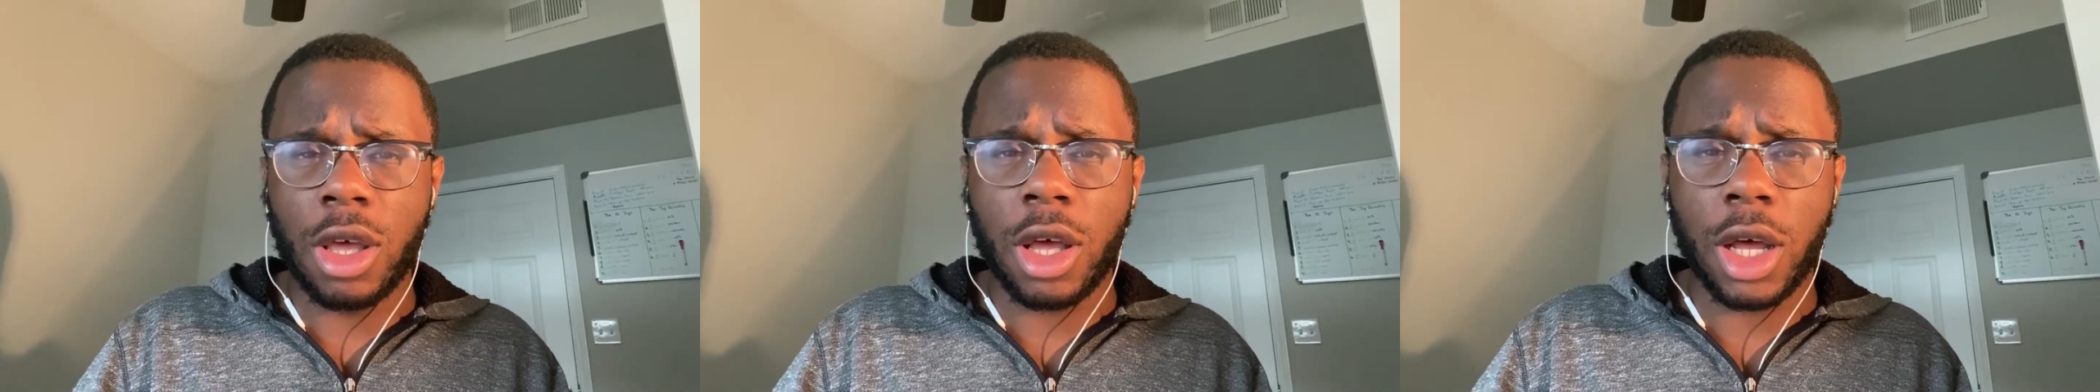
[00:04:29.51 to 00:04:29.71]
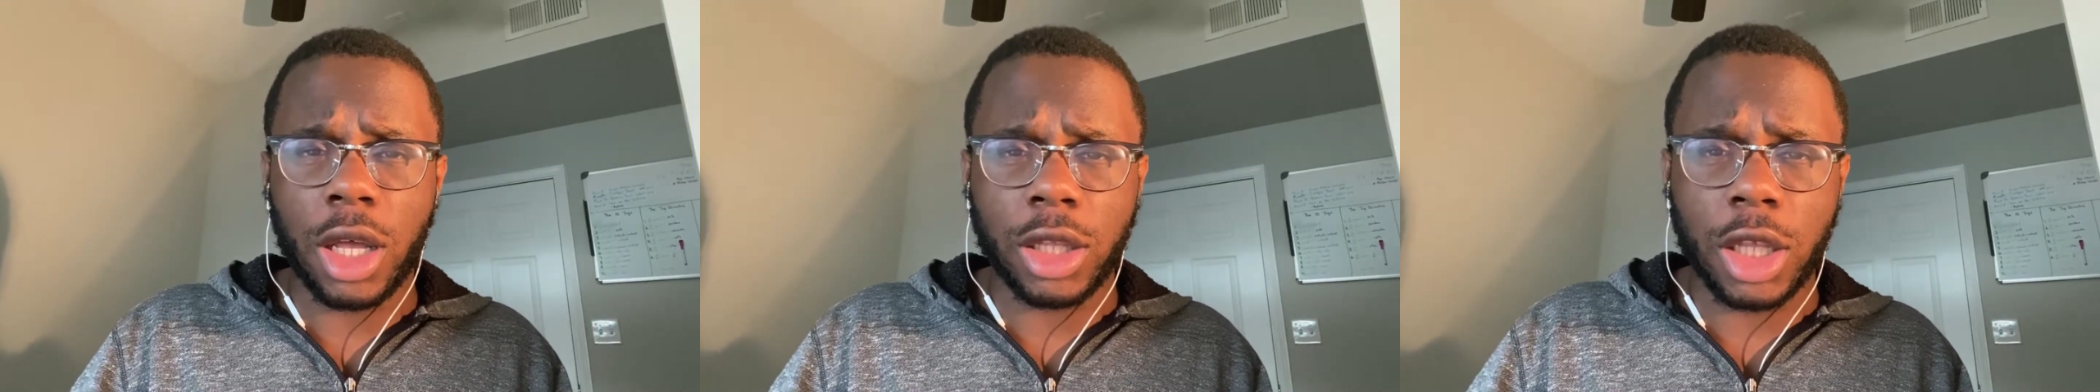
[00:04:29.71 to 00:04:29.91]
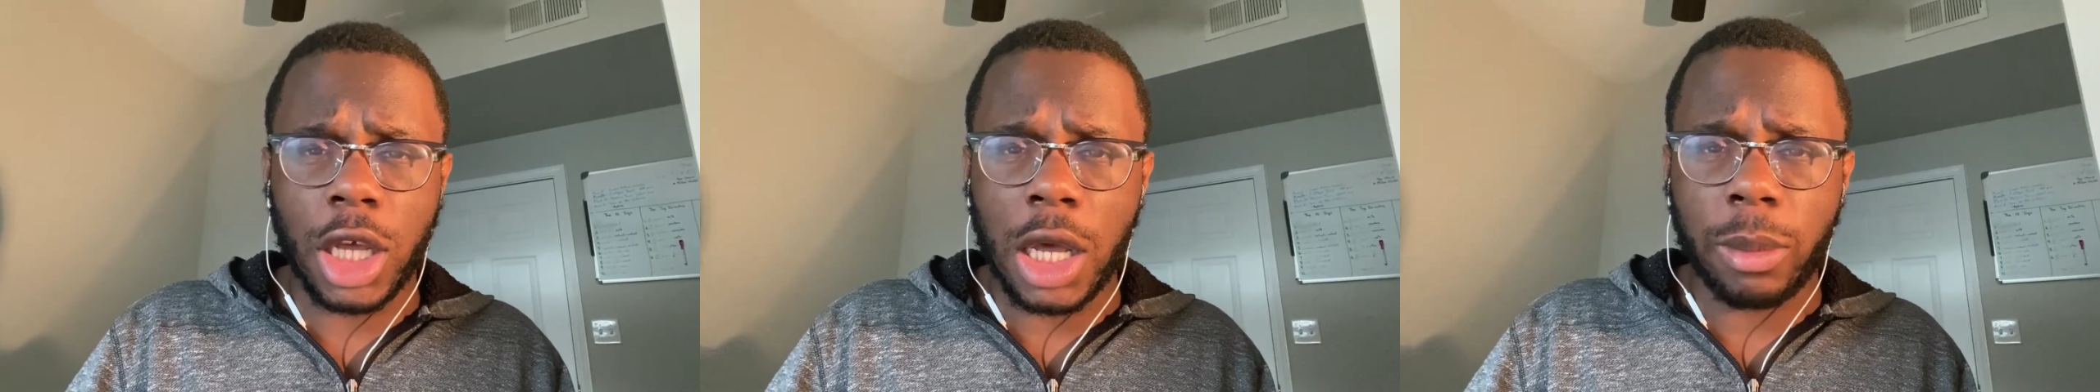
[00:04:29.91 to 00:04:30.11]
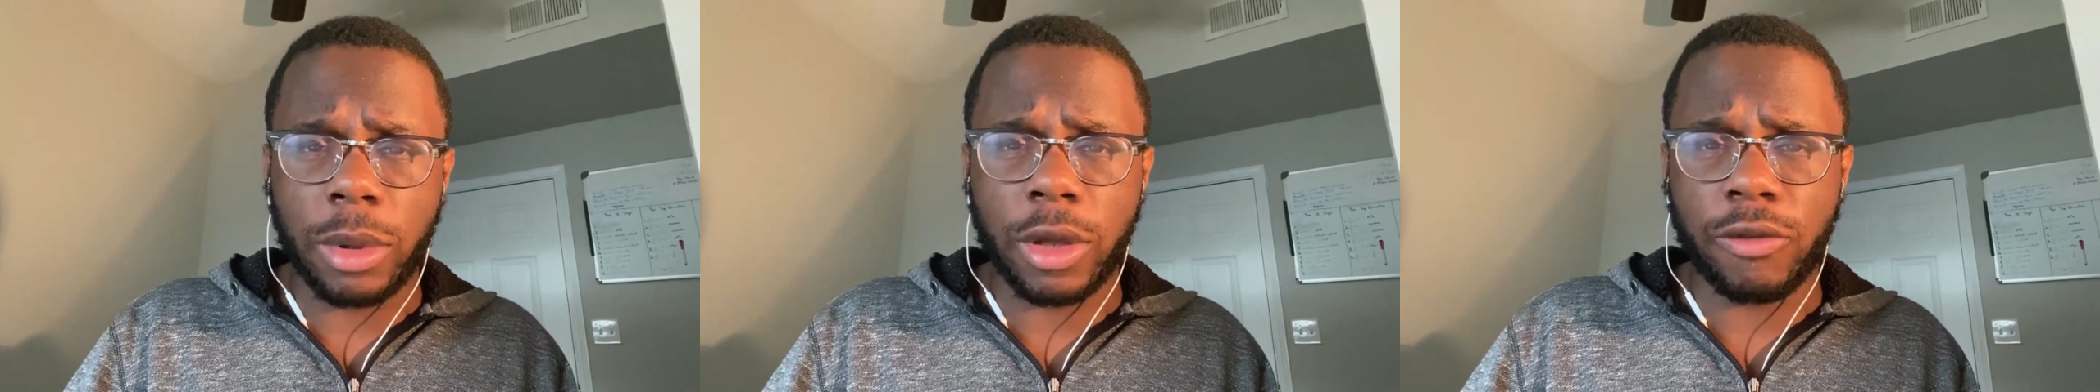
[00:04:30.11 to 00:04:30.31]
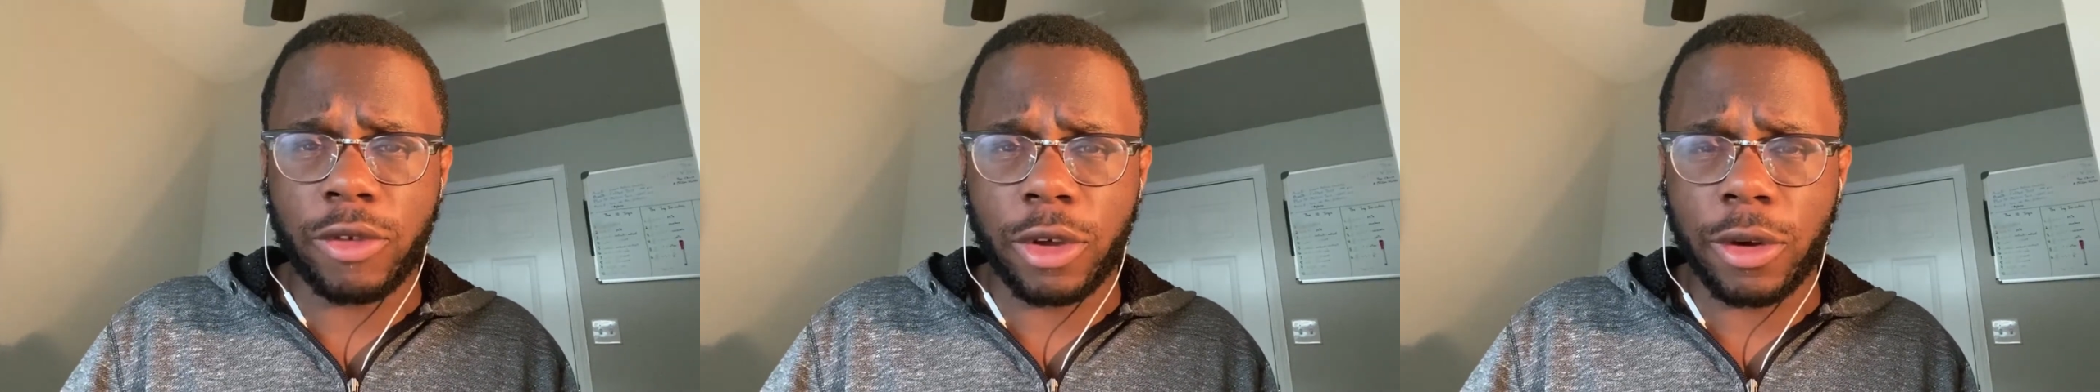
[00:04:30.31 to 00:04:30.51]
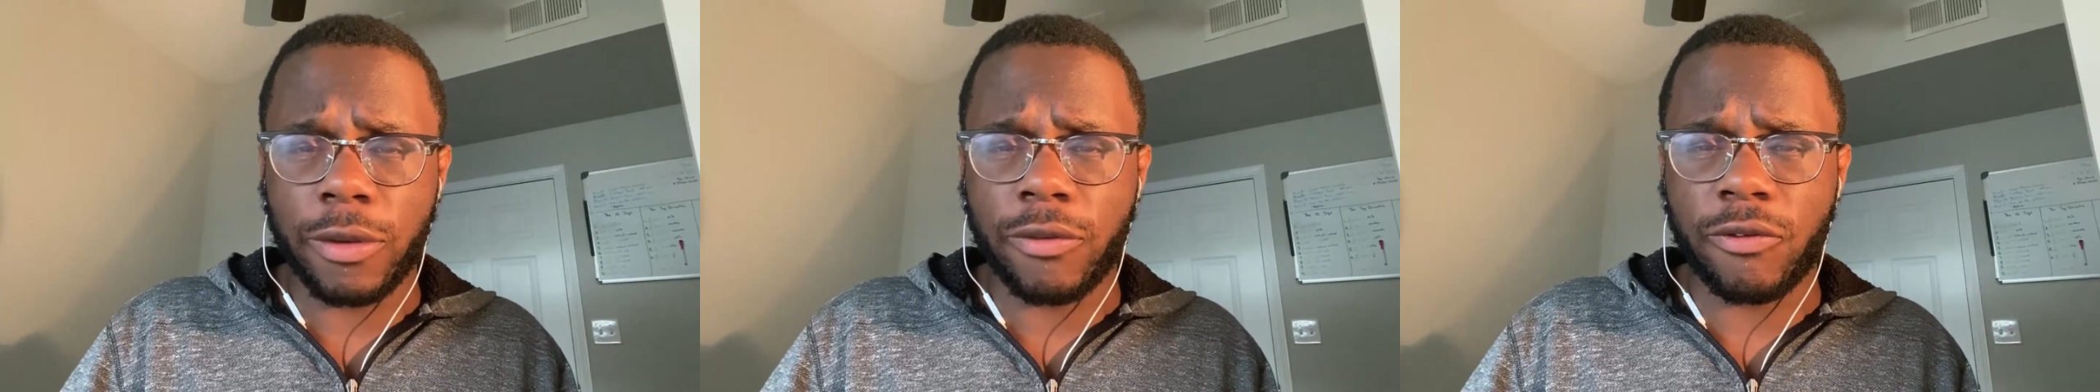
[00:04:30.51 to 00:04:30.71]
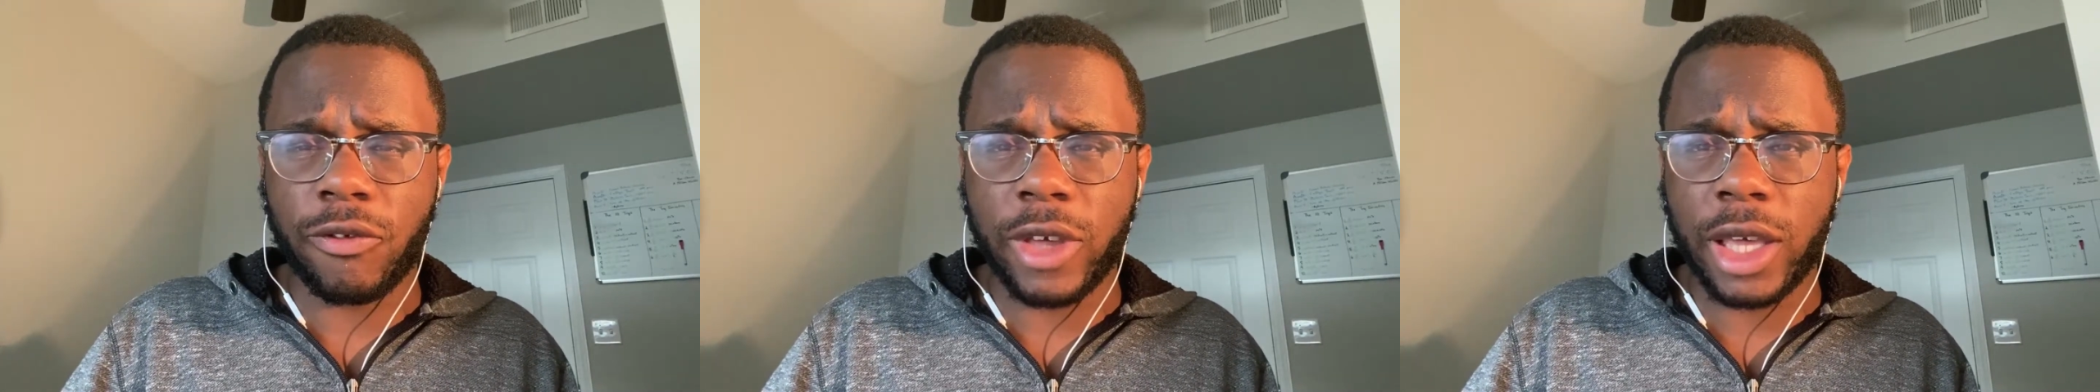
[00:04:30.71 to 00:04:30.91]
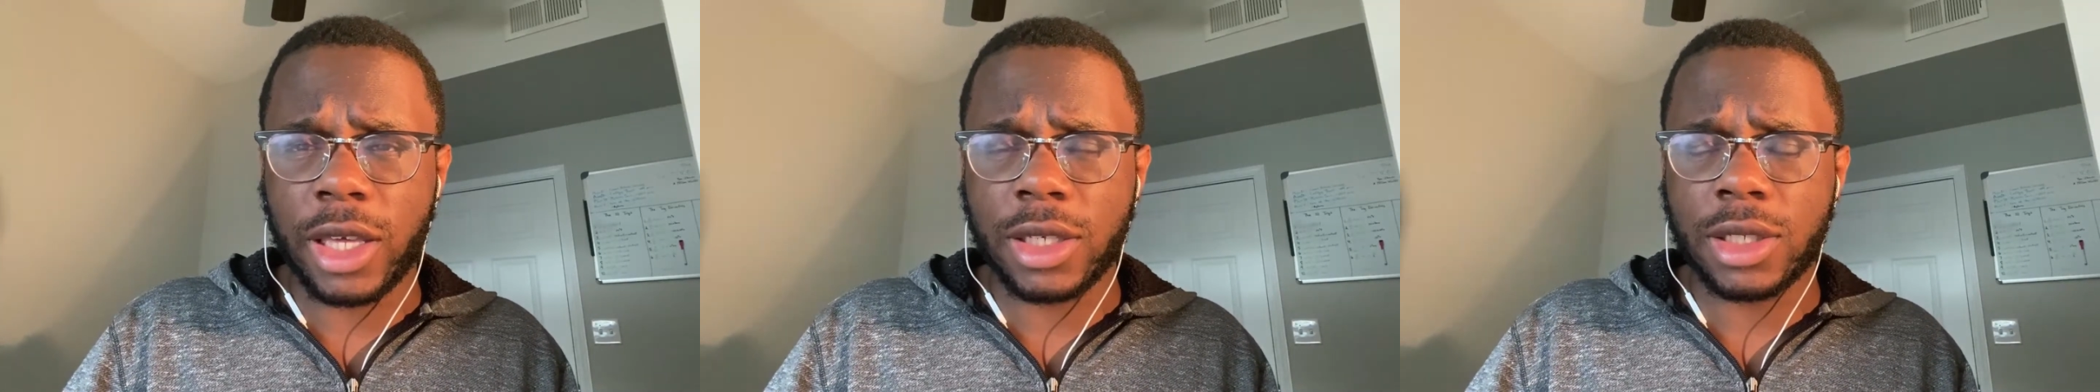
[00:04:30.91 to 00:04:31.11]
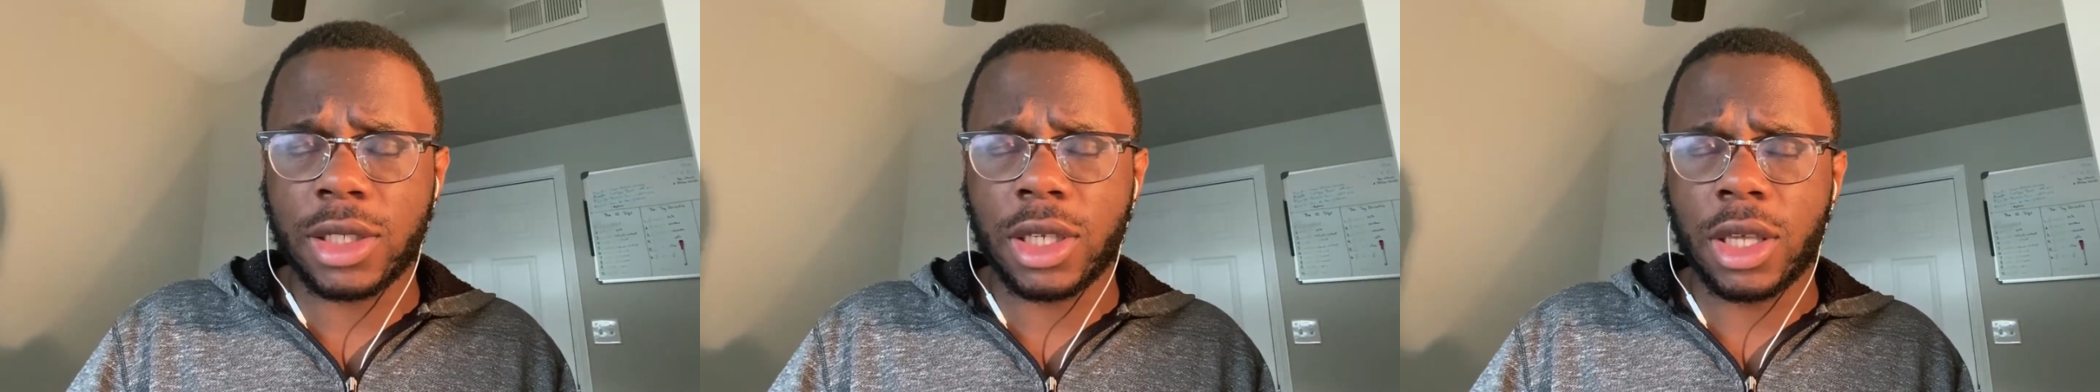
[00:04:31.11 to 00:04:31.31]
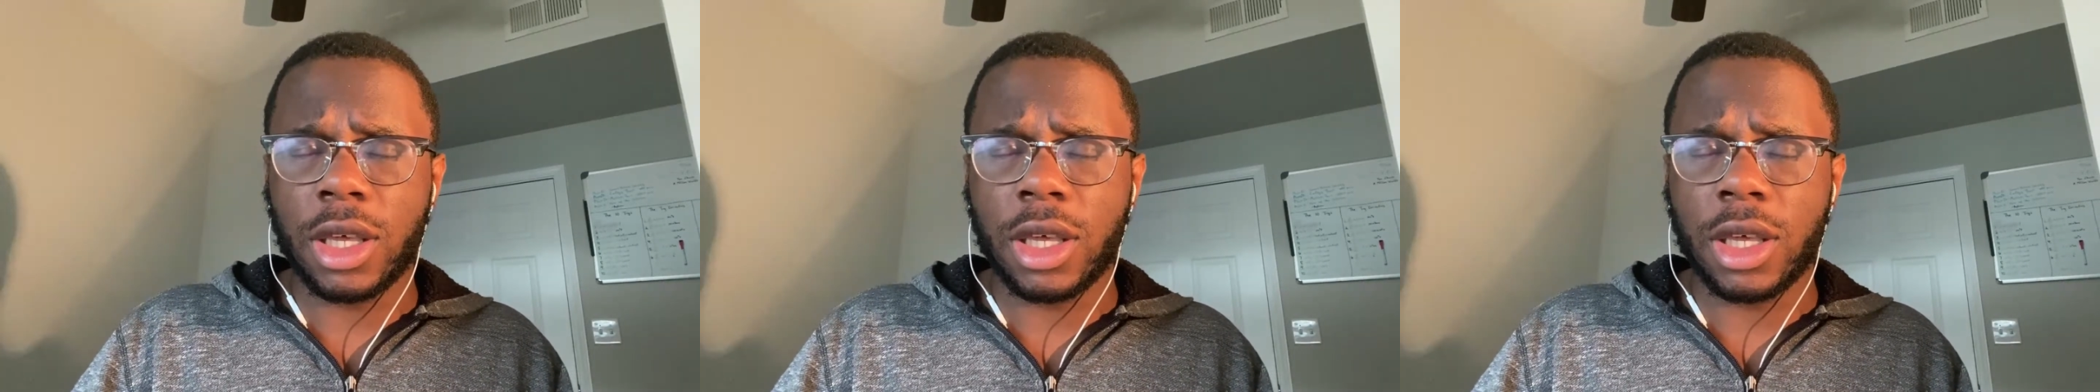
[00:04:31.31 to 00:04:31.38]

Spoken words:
on top of your face.